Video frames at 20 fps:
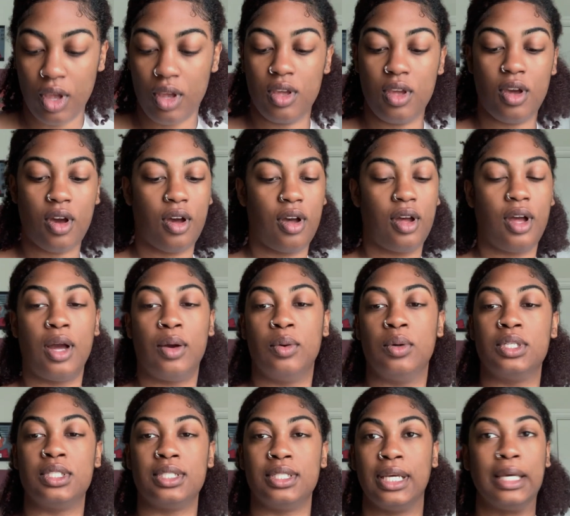Y'all, I
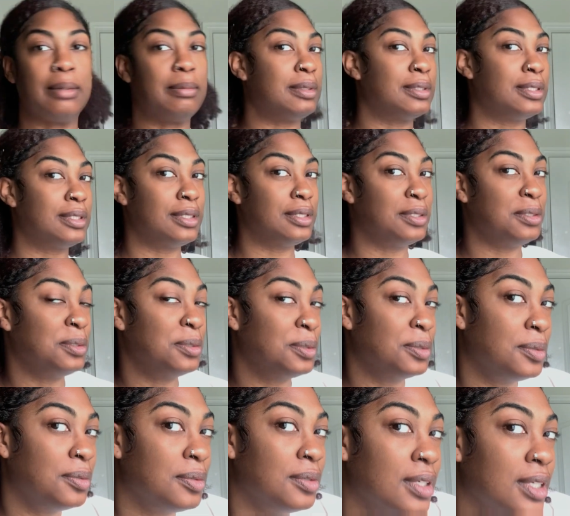wasn't able to
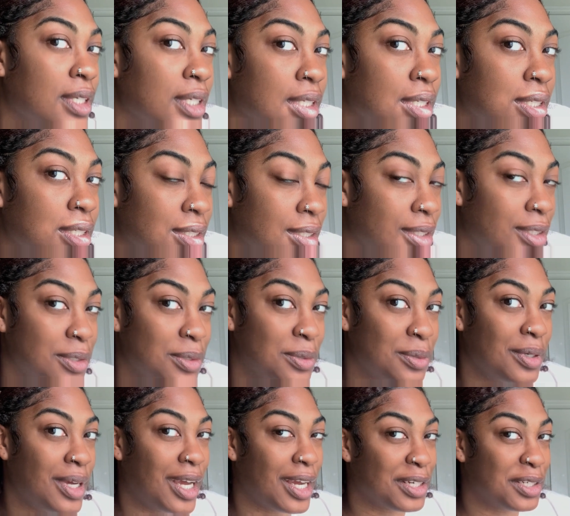do it
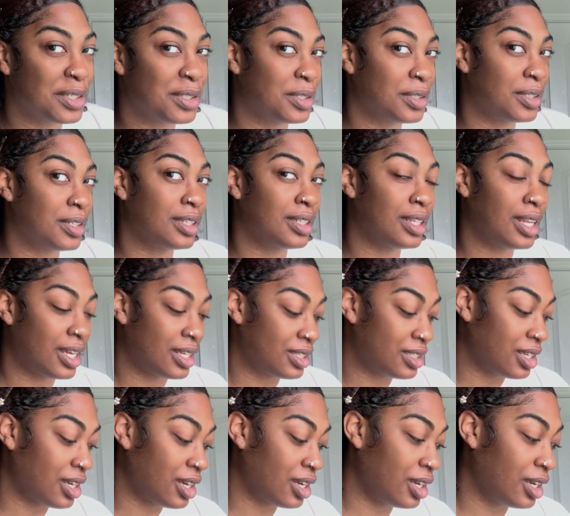too extra on that
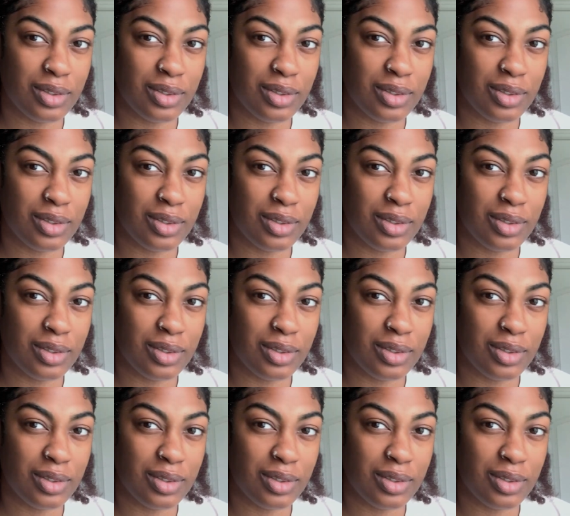side.